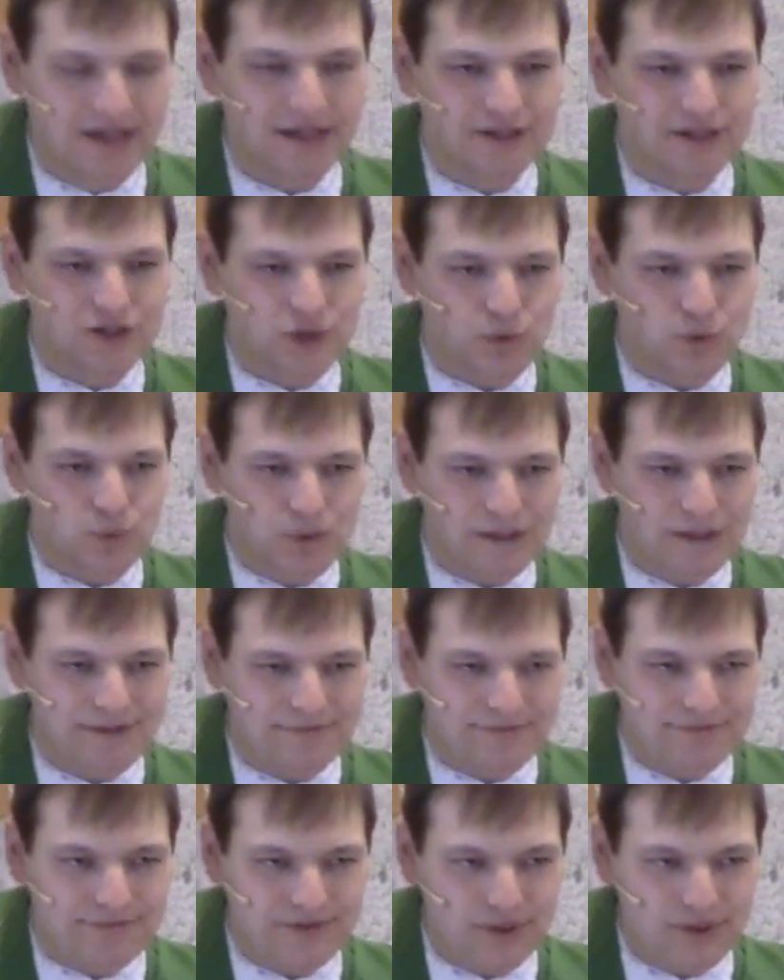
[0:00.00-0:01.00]
to
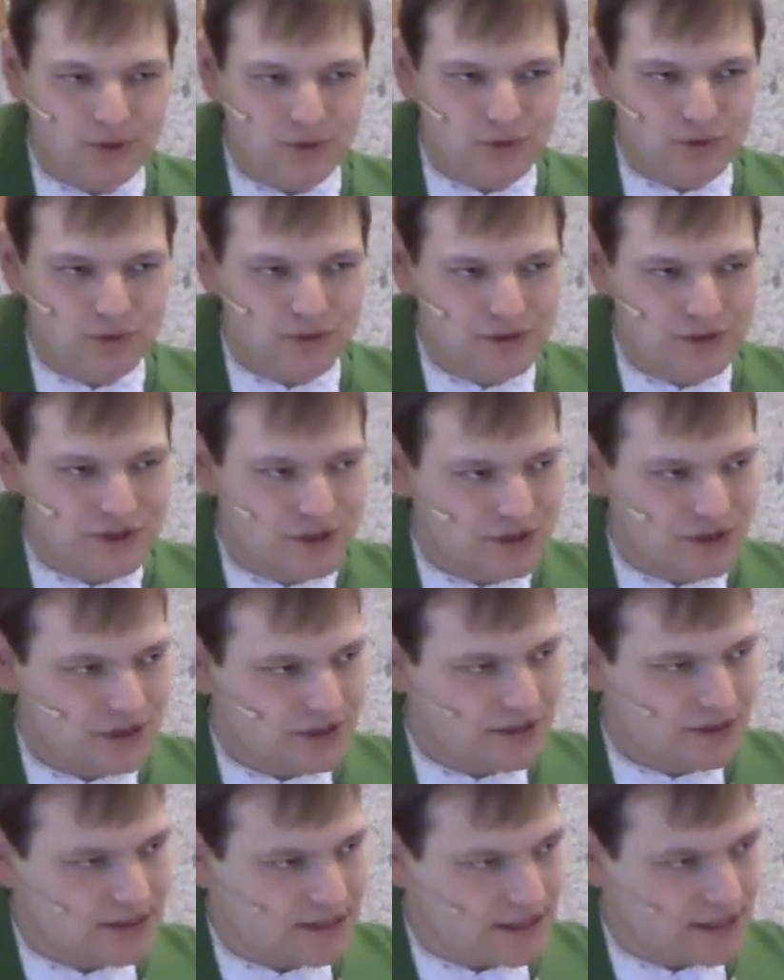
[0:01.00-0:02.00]
refuse
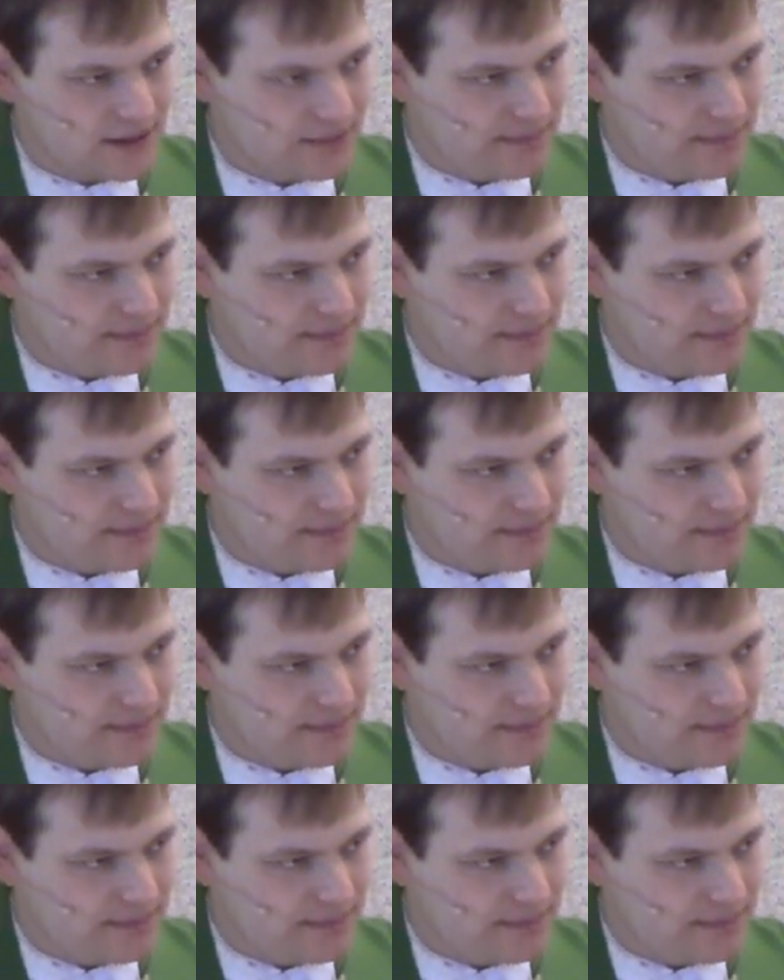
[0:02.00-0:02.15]
to